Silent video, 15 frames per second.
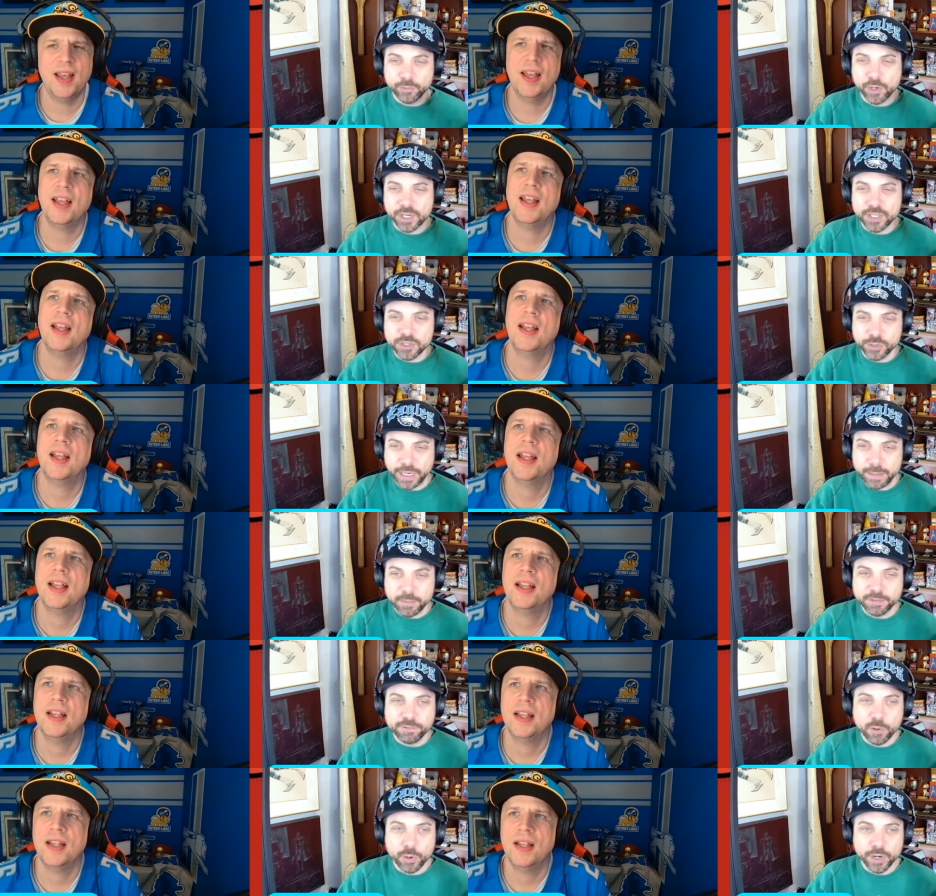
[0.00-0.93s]
Speaker 1: rookies we're
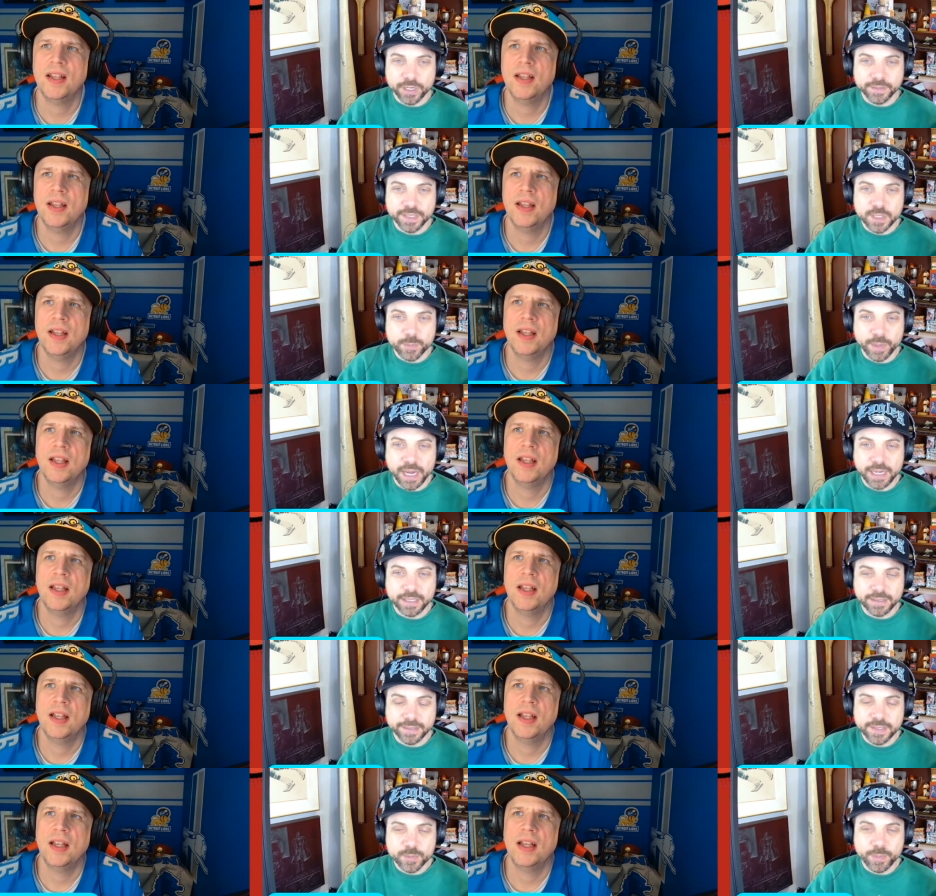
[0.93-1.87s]
aiming for in this bot
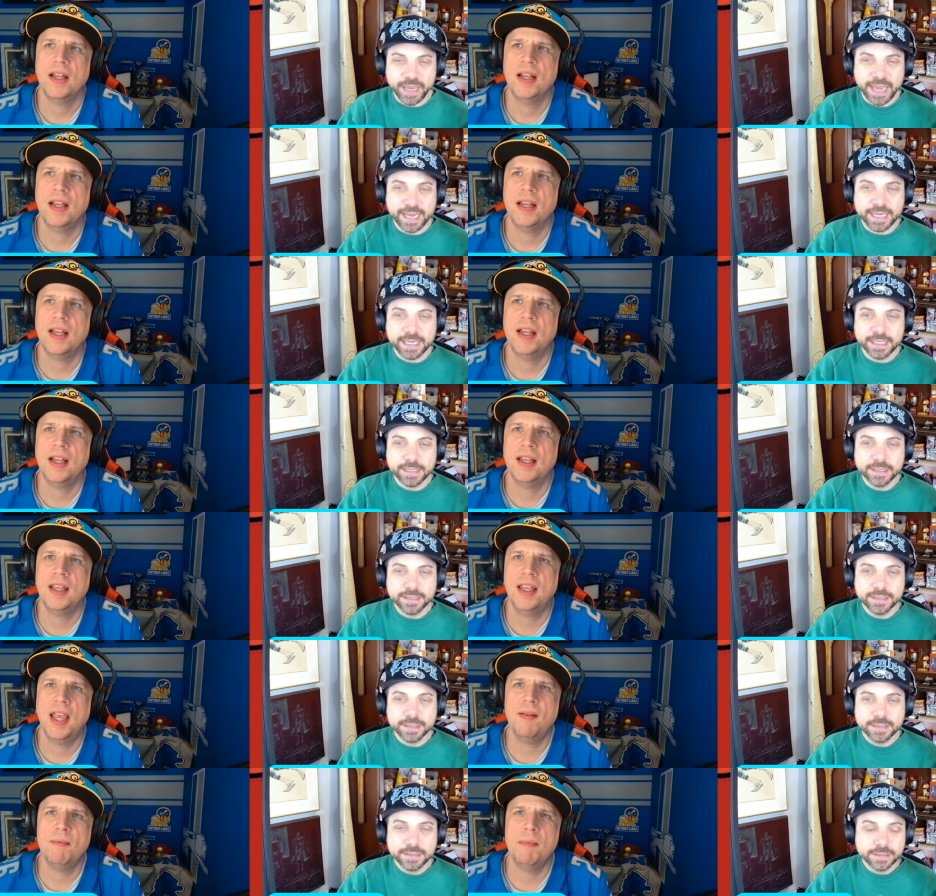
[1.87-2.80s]
in this pack
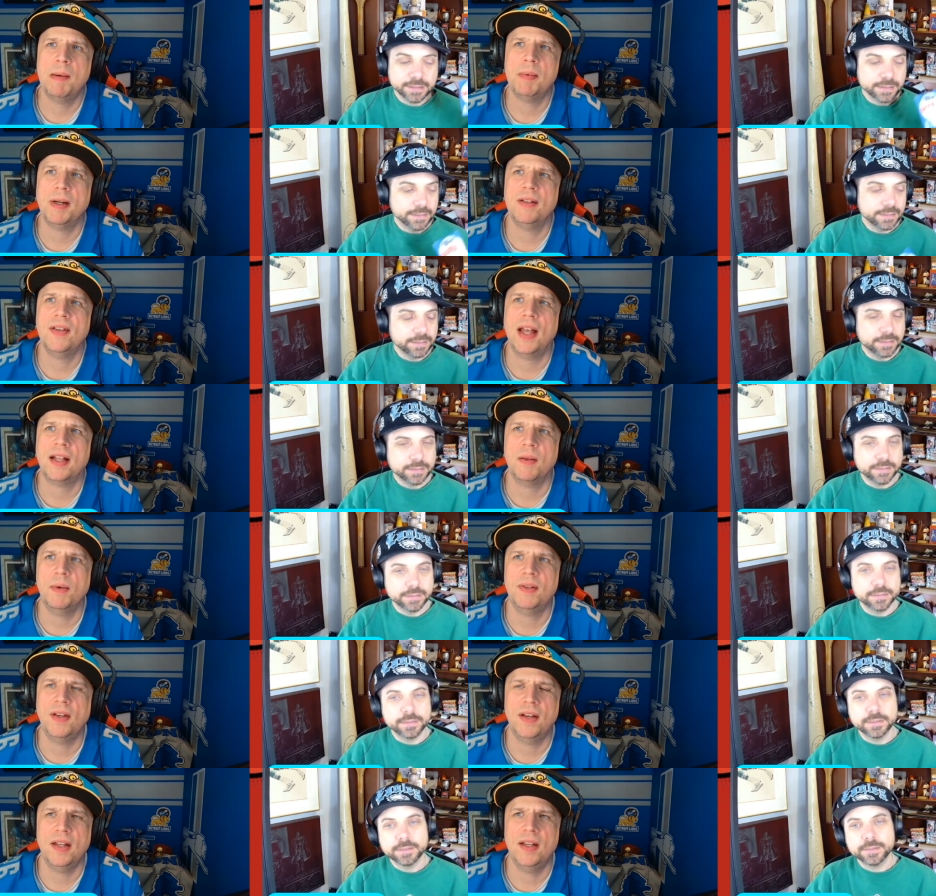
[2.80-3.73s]
can't
Speaker 2: remember
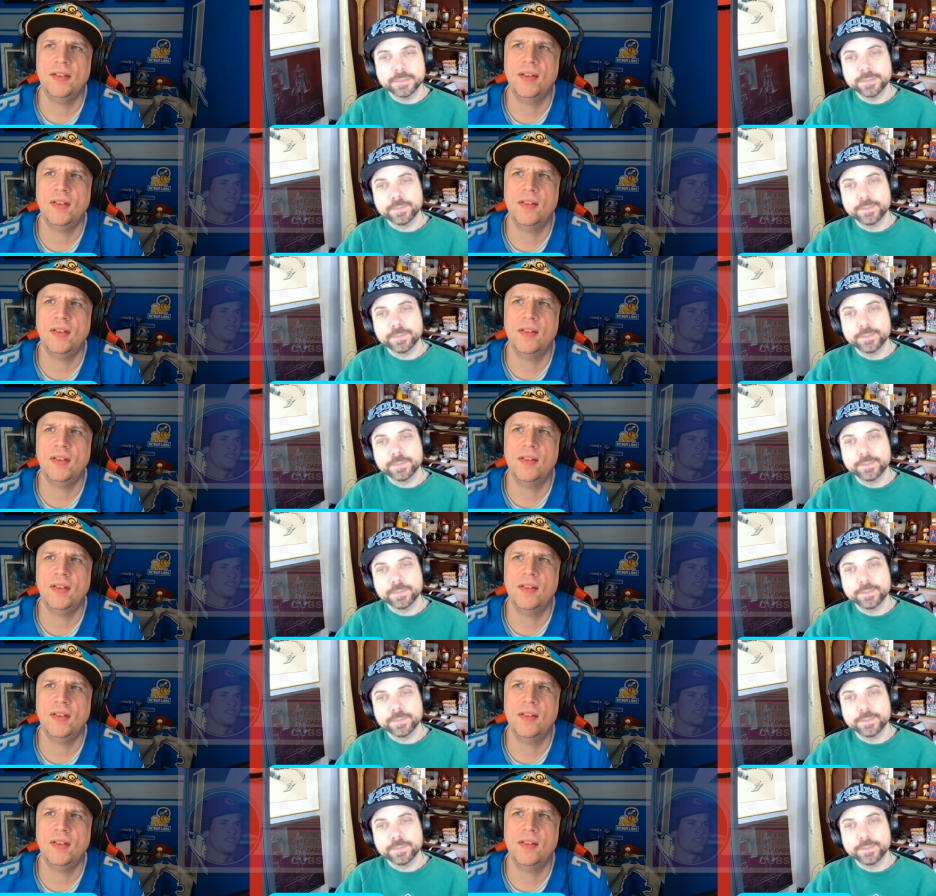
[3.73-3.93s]
exactly. Was it is